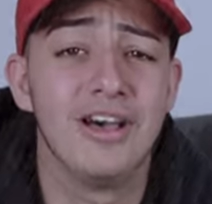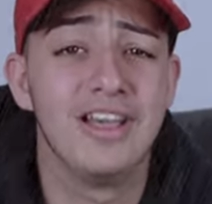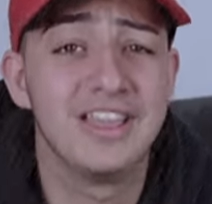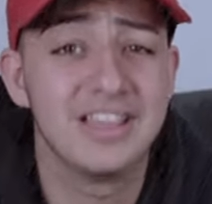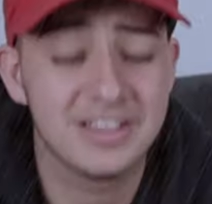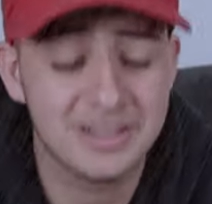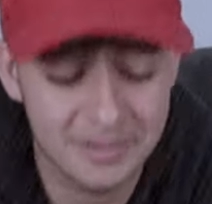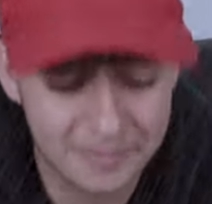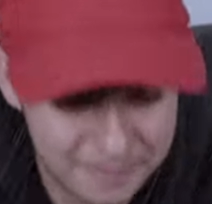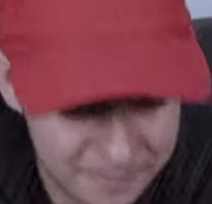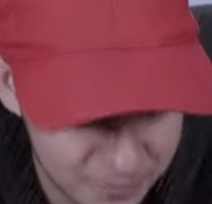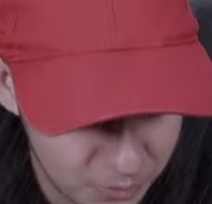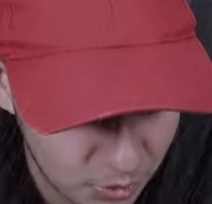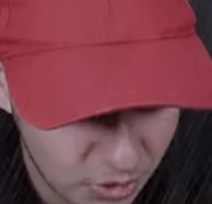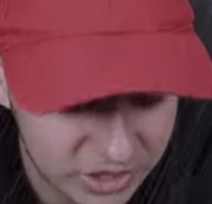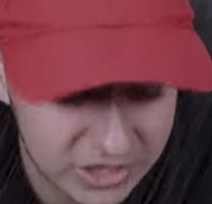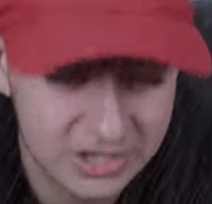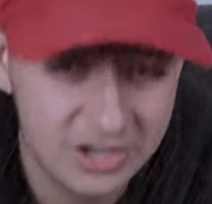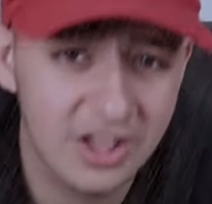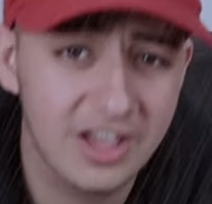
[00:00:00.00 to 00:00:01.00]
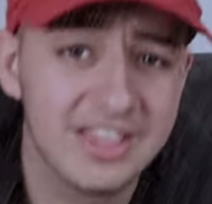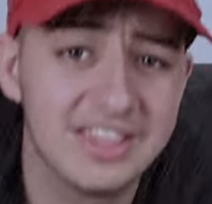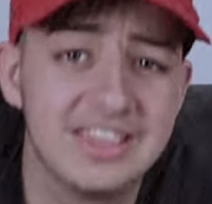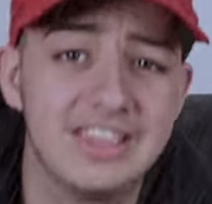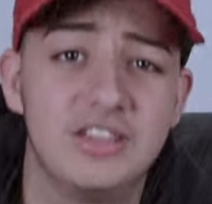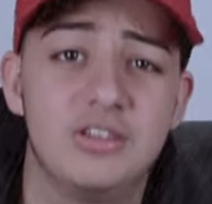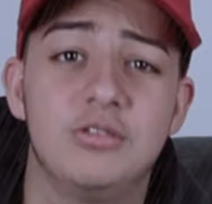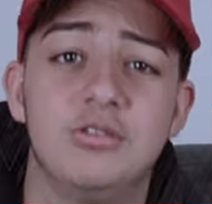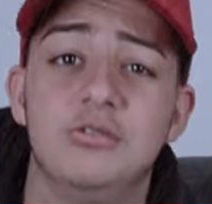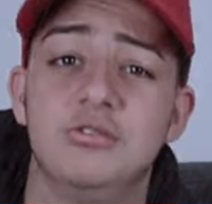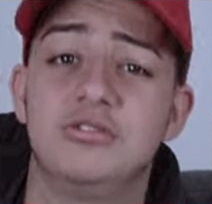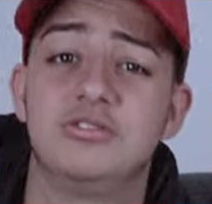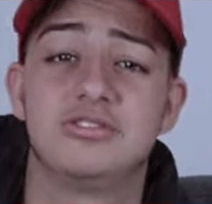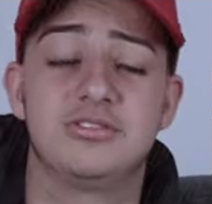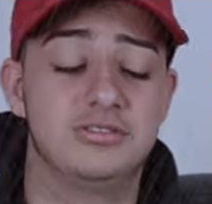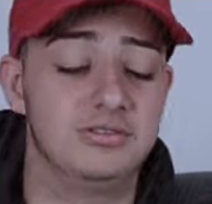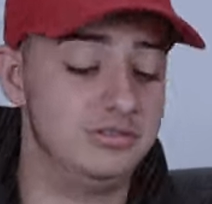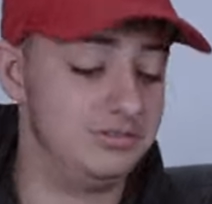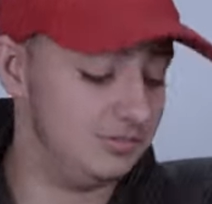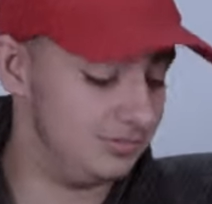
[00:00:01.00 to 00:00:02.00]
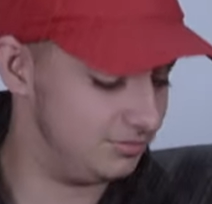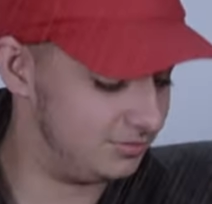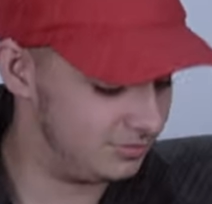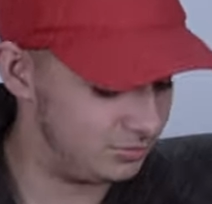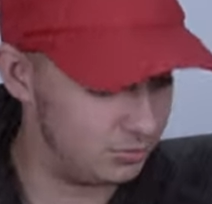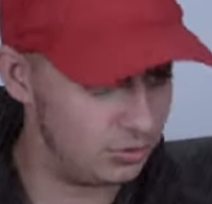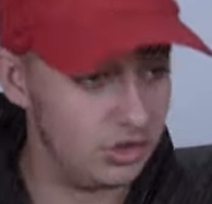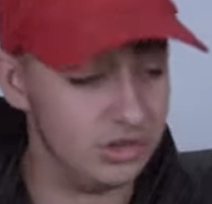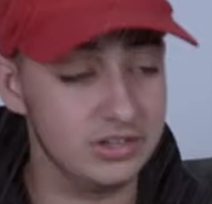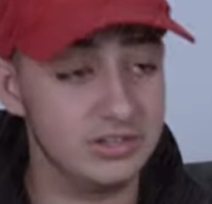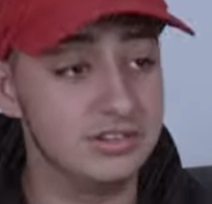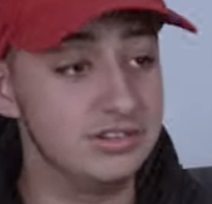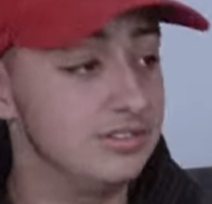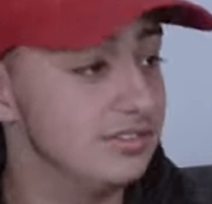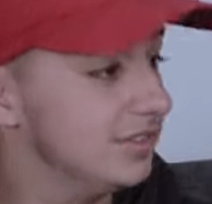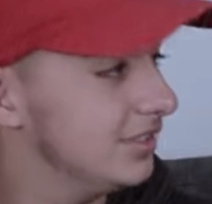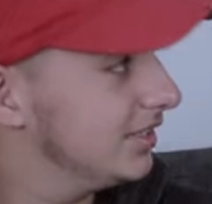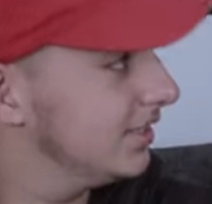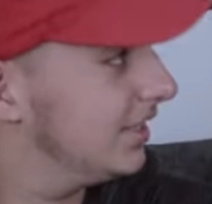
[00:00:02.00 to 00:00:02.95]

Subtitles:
Like. One like equals one